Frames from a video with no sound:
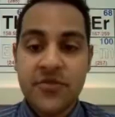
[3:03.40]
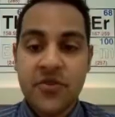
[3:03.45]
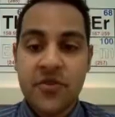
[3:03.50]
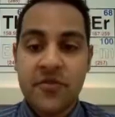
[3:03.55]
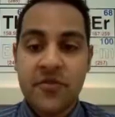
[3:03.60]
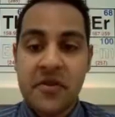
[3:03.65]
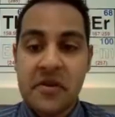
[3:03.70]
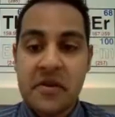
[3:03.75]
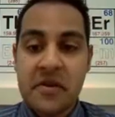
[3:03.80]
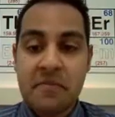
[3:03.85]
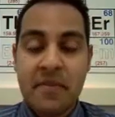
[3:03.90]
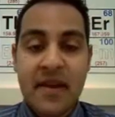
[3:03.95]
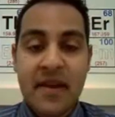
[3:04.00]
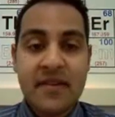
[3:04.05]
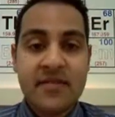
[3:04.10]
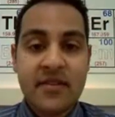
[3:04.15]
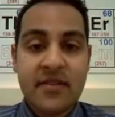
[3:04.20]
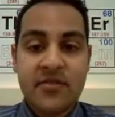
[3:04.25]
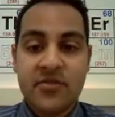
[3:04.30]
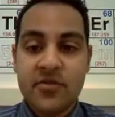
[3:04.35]
for a very
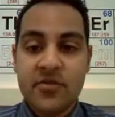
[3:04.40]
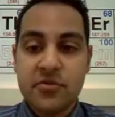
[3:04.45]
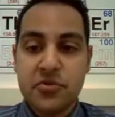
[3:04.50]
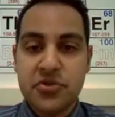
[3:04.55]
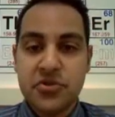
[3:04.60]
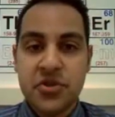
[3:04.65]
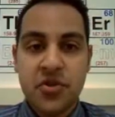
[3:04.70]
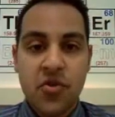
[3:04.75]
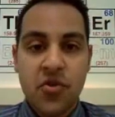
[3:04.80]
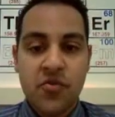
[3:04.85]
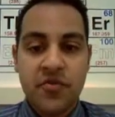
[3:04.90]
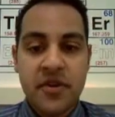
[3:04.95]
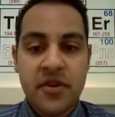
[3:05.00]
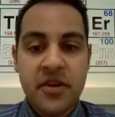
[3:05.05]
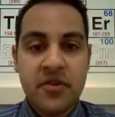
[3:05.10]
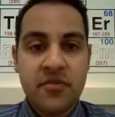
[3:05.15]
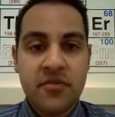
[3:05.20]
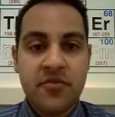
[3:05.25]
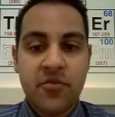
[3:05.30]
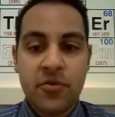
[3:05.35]
basic solution over
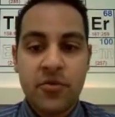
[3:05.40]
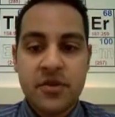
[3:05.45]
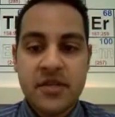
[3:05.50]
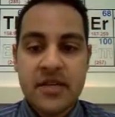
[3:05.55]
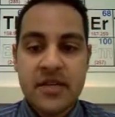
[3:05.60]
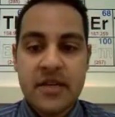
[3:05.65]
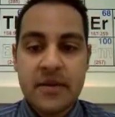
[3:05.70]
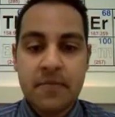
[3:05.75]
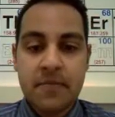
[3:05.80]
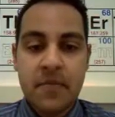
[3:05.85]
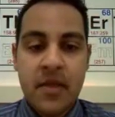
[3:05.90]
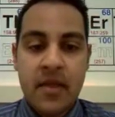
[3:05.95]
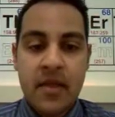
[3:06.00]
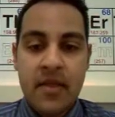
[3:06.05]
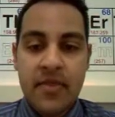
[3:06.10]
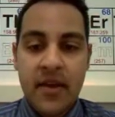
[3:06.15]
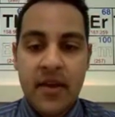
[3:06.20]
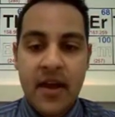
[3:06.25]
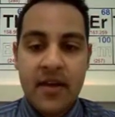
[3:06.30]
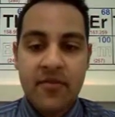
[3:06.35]
here at 14
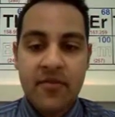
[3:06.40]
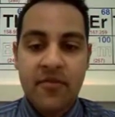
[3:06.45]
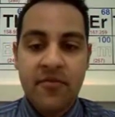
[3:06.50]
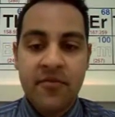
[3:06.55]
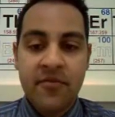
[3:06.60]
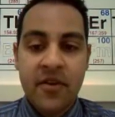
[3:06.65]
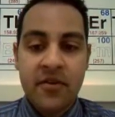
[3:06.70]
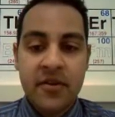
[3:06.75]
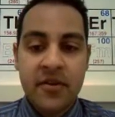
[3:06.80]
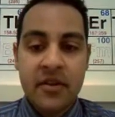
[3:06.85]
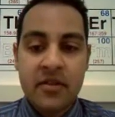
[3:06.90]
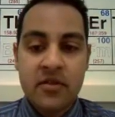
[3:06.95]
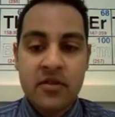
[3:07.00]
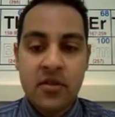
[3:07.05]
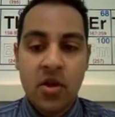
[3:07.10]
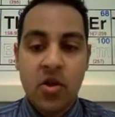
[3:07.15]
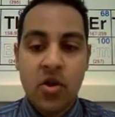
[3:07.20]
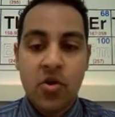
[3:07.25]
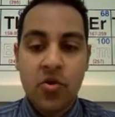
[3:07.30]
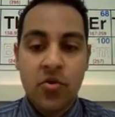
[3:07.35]
that I have a very
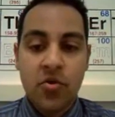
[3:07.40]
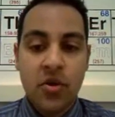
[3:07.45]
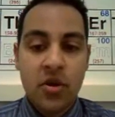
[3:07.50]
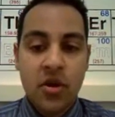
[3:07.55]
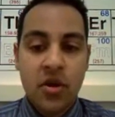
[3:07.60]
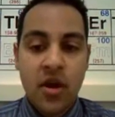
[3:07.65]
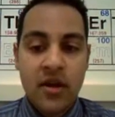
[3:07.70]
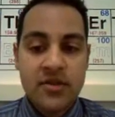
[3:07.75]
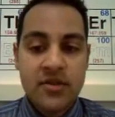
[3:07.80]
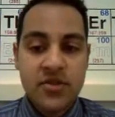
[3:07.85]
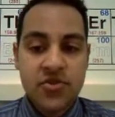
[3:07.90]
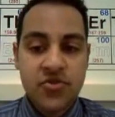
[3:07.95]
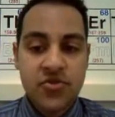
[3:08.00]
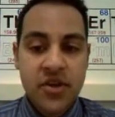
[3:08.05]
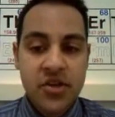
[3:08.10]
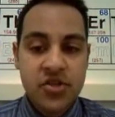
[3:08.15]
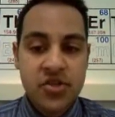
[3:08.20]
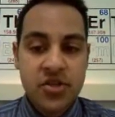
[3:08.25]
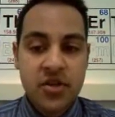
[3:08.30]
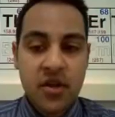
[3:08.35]
low
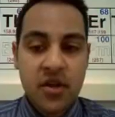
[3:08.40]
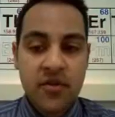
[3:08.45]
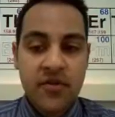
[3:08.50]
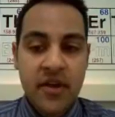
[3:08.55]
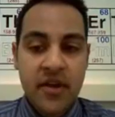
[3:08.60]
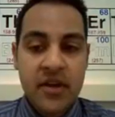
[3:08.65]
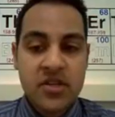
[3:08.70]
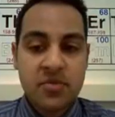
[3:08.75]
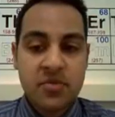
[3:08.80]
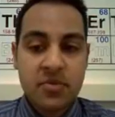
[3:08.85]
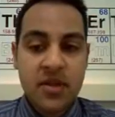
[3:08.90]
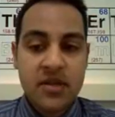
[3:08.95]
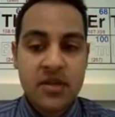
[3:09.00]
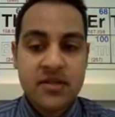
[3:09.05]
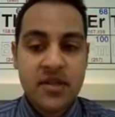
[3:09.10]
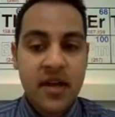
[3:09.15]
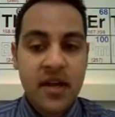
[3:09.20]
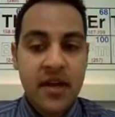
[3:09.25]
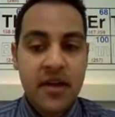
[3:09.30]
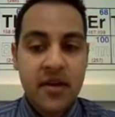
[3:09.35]
concentration of H
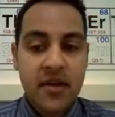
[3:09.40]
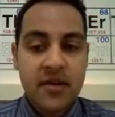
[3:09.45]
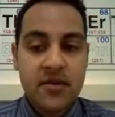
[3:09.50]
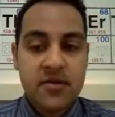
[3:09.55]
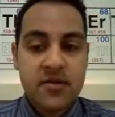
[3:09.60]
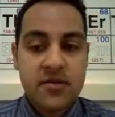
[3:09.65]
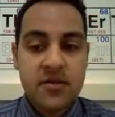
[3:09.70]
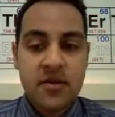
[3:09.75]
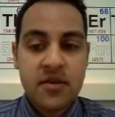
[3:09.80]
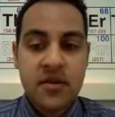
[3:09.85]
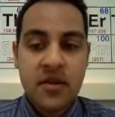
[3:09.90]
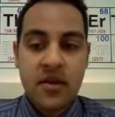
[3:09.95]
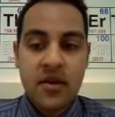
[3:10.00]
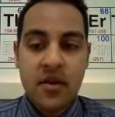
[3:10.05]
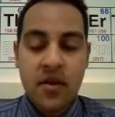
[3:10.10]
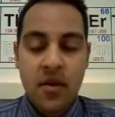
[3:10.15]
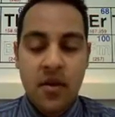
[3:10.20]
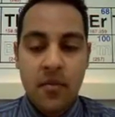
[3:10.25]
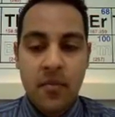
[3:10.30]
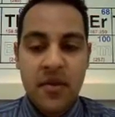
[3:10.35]
plus ions,
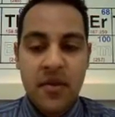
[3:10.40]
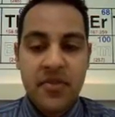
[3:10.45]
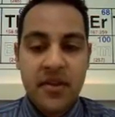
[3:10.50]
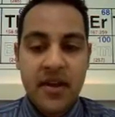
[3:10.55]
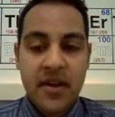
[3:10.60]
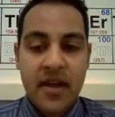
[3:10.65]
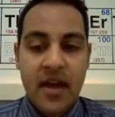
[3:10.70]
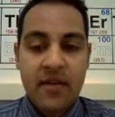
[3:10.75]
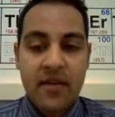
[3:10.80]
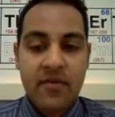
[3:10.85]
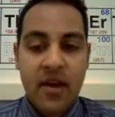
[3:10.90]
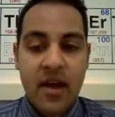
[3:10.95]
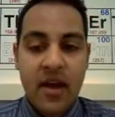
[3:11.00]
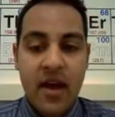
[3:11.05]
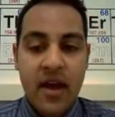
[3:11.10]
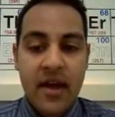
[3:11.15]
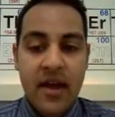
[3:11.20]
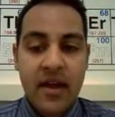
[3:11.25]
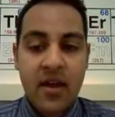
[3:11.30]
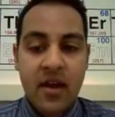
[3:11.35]
but that I have a
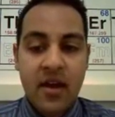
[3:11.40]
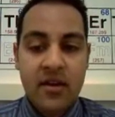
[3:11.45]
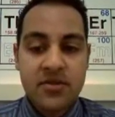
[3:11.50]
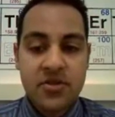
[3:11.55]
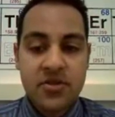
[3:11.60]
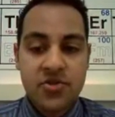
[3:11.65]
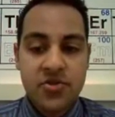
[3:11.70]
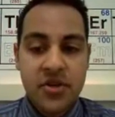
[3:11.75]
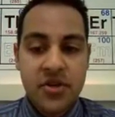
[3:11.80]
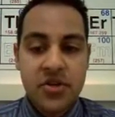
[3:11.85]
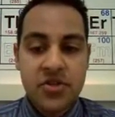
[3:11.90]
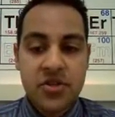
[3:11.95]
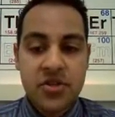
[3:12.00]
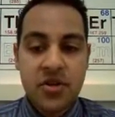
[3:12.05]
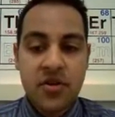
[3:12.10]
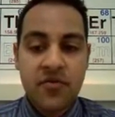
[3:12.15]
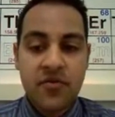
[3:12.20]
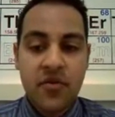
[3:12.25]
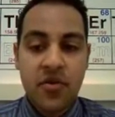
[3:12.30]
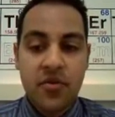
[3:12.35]
high concentration
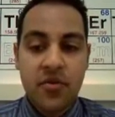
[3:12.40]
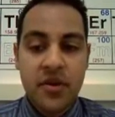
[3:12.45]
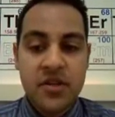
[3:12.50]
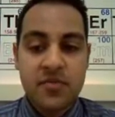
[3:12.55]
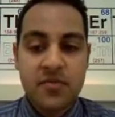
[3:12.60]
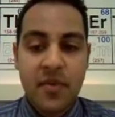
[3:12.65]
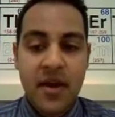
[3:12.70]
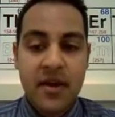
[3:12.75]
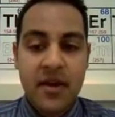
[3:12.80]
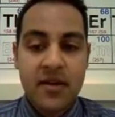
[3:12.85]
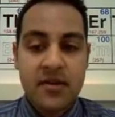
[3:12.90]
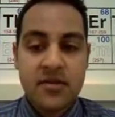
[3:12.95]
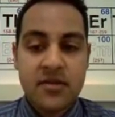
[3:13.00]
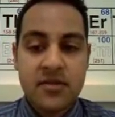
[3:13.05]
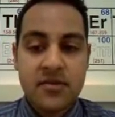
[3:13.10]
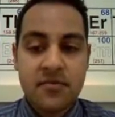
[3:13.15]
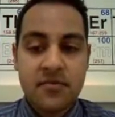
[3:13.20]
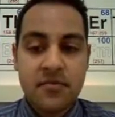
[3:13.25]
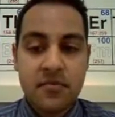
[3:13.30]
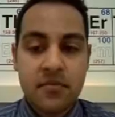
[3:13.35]
of OH
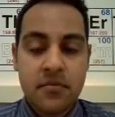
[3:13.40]
minus.